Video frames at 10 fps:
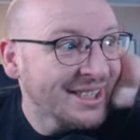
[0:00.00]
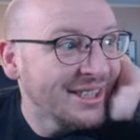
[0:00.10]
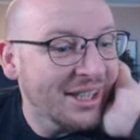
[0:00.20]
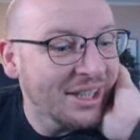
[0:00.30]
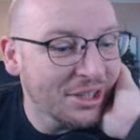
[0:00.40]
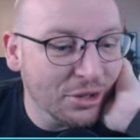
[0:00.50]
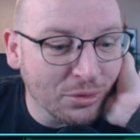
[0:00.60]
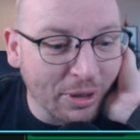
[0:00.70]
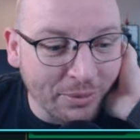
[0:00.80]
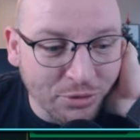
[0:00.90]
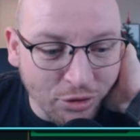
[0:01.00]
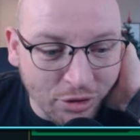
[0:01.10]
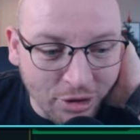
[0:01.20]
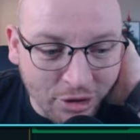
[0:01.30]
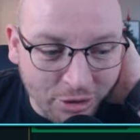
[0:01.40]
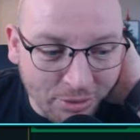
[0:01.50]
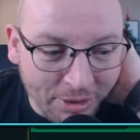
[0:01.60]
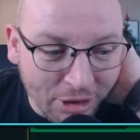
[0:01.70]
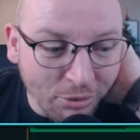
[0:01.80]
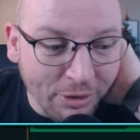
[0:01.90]
See, this is where I'm struggling at the
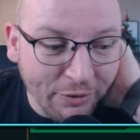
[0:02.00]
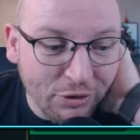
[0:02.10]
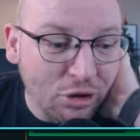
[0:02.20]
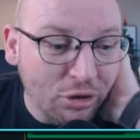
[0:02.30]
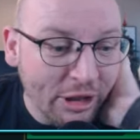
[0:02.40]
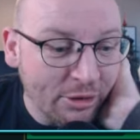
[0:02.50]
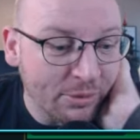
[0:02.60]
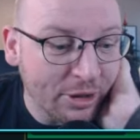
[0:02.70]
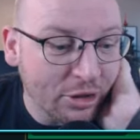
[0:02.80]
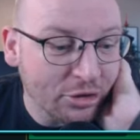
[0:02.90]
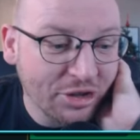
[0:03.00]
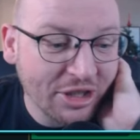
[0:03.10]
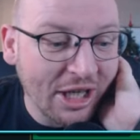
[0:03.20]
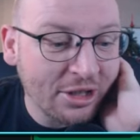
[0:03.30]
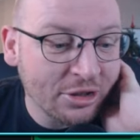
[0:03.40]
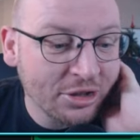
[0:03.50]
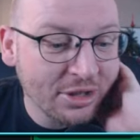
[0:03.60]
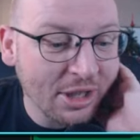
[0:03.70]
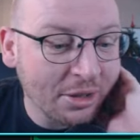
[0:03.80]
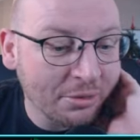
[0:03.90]
minute. No, we have to go Hilm because Scallon's
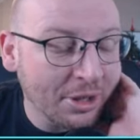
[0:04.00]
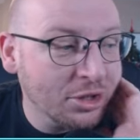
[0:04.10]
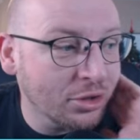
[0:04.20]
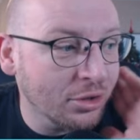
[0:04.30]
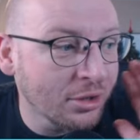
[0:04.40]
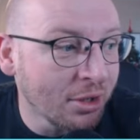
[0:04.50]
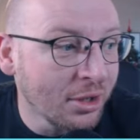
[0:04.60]
still out injured.